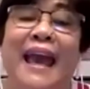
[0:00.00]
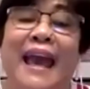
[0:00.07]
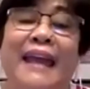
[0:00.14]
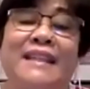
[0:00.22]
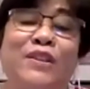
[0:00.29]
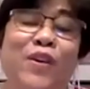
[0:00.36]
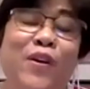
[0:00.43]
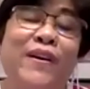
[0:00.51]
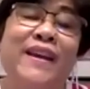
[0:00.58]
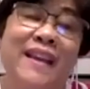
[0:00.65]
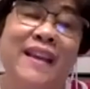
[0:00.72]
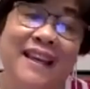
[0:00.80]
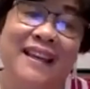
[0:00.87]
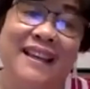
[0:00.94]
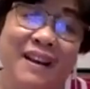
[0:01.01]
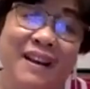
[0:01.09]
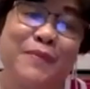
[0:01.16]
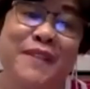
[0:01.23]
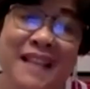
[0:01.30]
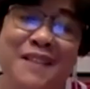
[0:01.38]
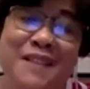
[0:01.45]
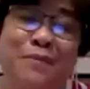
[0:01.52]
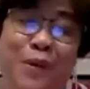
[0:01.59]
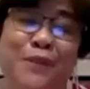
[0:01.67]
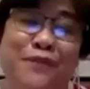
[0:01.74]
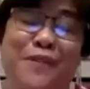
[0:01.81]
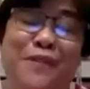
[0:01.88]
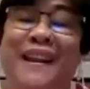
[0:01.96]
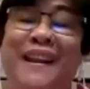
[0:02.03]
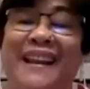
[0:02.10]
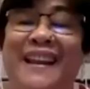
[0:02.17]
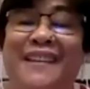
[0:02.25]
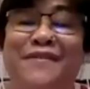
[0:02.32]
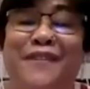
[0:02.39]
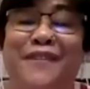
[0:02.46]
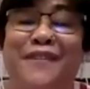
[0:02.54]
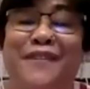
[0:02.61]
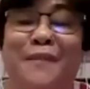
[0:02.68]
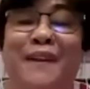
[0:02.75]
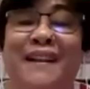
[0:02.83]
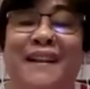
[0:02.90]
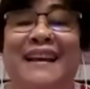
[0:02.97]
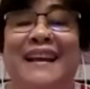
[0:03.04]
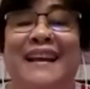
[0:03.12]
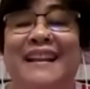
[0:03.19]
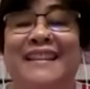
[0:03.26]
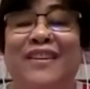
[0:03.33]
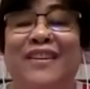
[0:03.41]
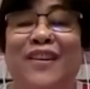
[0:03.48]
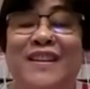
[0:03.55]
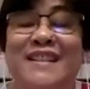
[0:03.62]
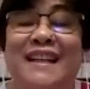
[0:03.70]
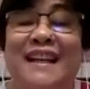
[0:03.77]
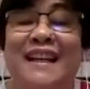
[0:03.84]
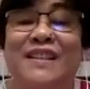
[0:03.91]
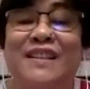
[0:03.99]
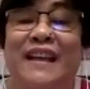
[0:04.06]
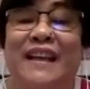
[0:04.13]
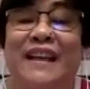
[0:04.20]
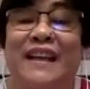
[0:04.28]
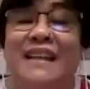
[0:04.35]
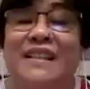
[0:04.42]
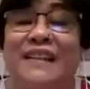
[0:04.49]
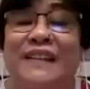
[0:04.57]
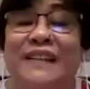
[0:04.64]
And so he represents both formal and informal theological education.